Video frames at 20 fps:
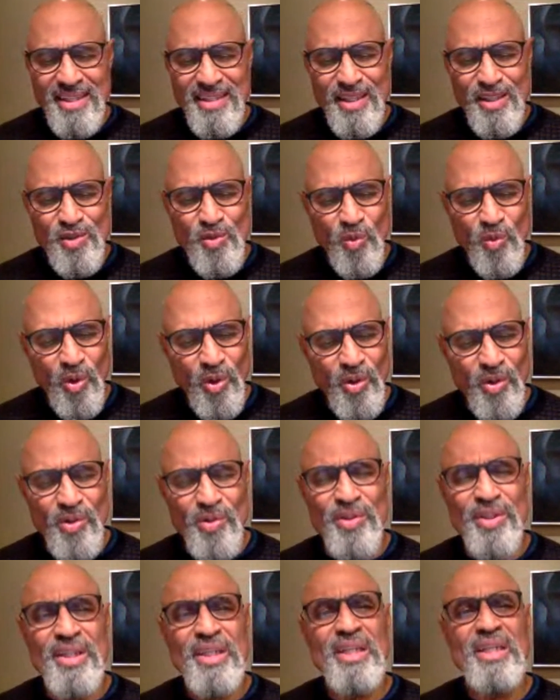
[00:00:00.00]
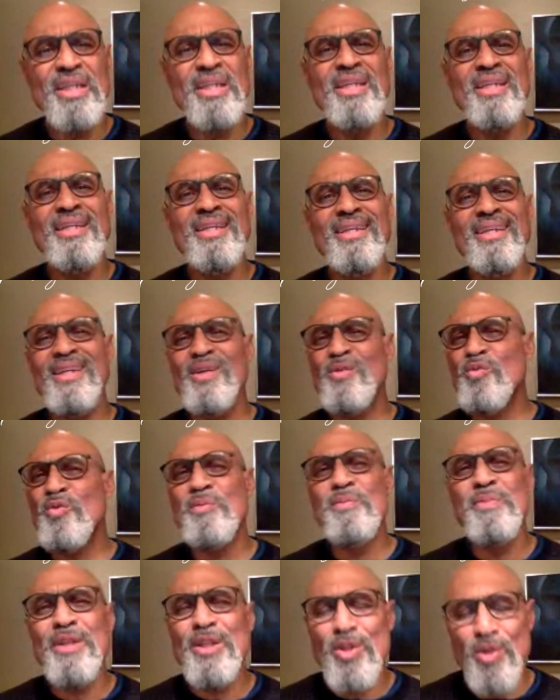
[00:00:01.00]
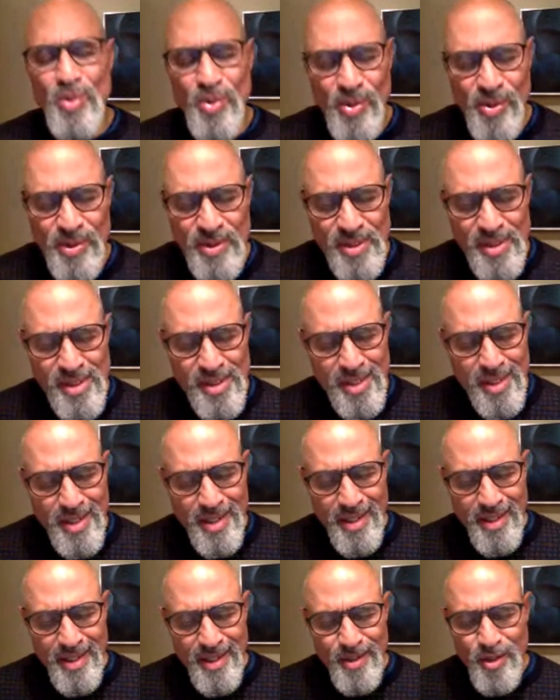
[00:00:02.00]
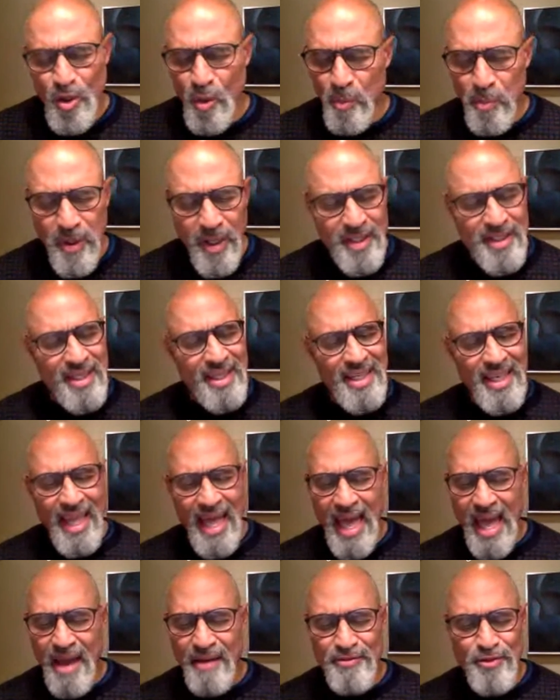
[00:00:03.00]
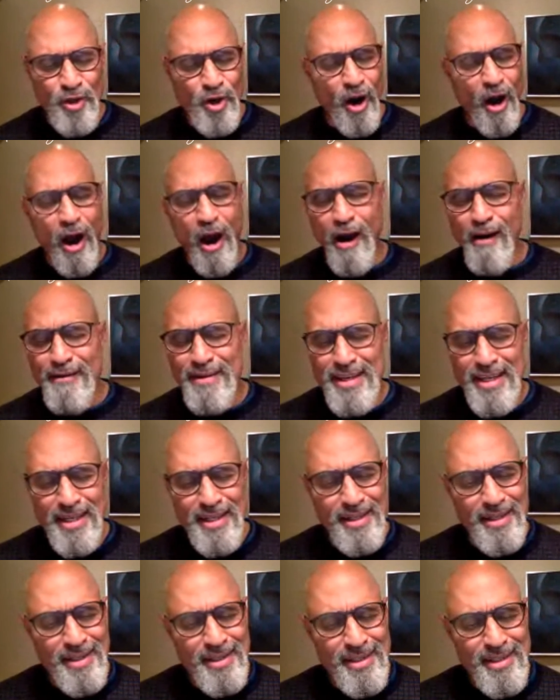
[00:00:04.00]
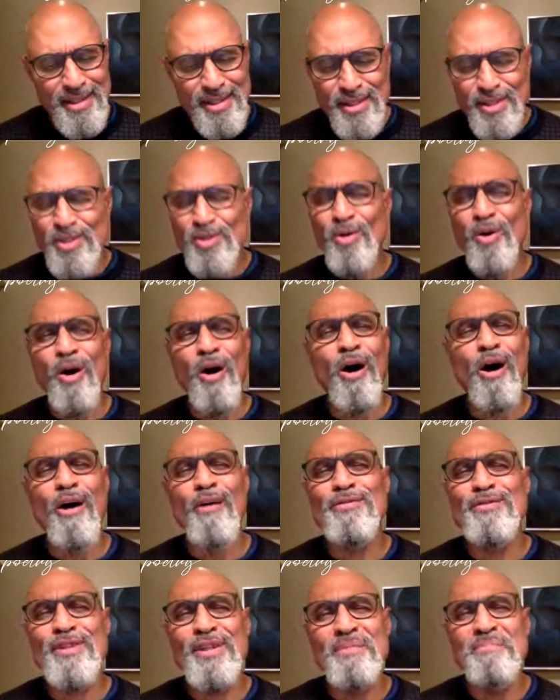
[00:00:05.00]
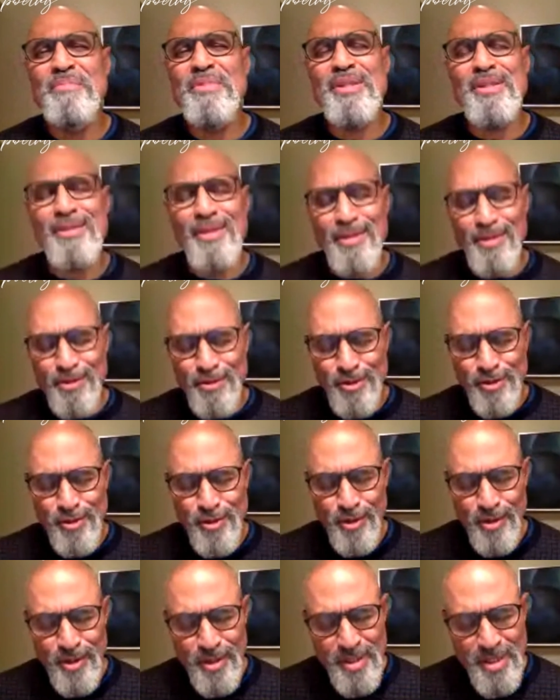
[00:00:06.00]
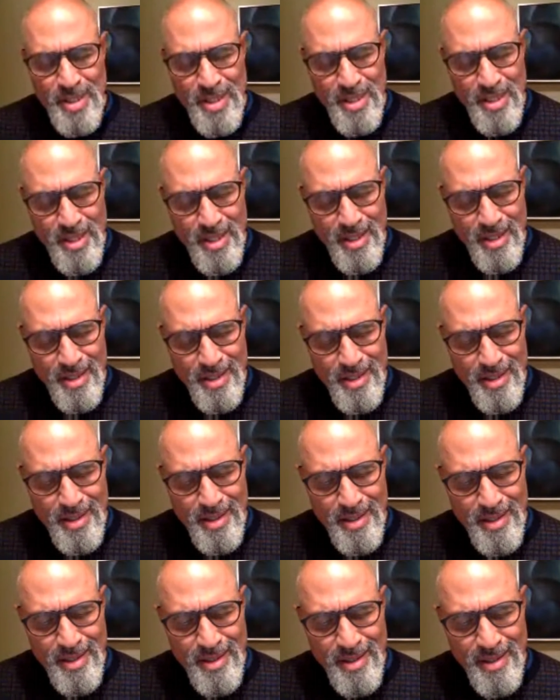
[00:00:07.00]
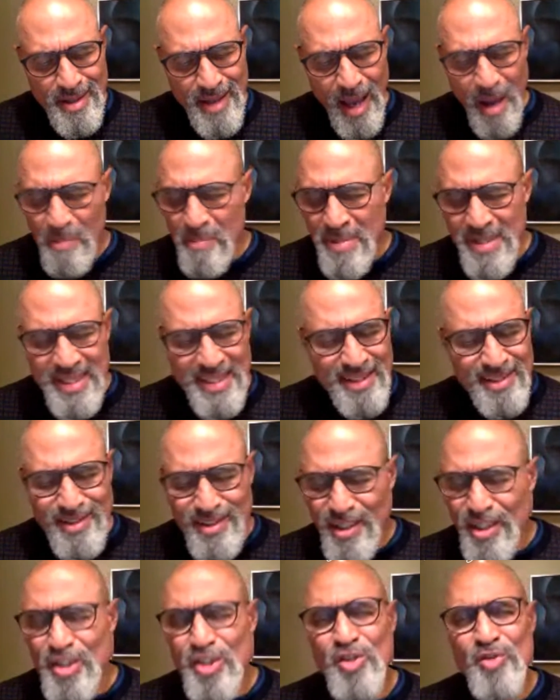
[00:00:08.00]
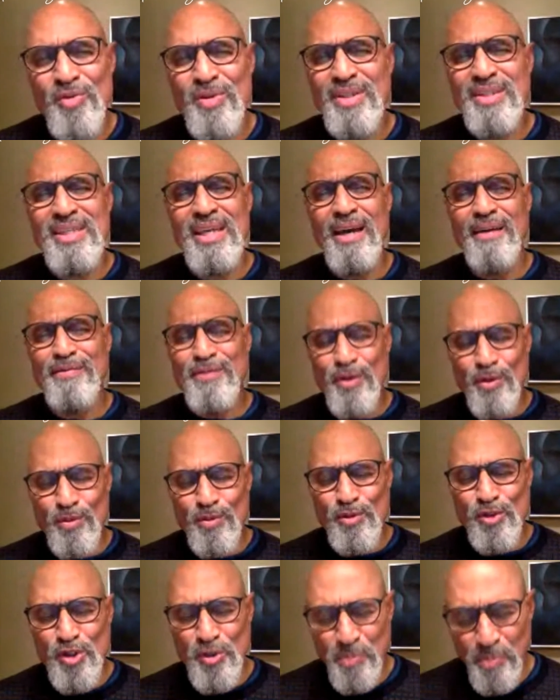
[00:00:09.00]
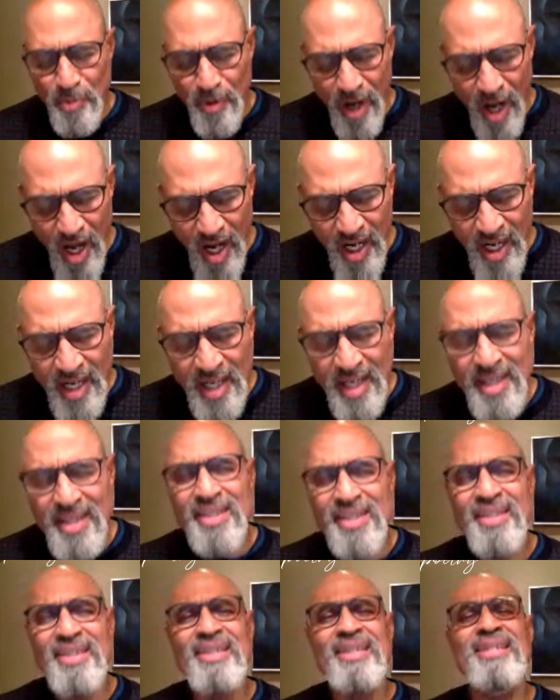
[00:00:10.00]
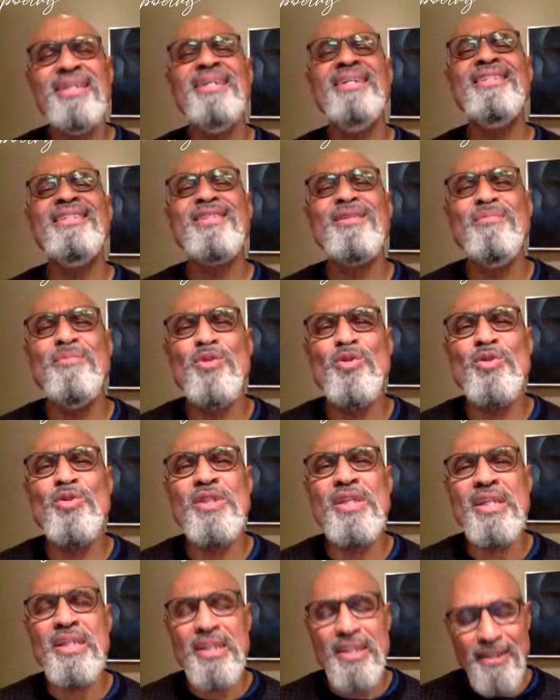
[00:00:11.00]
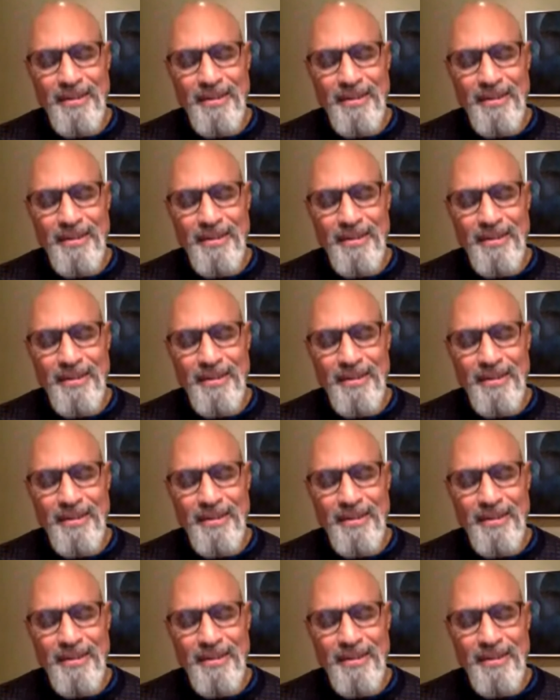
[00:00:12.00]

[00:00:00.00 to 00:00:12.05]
in this world, it would be yours. Your plucky laugh, your aria, so often misunderstood. How many centuries have you sprung into music?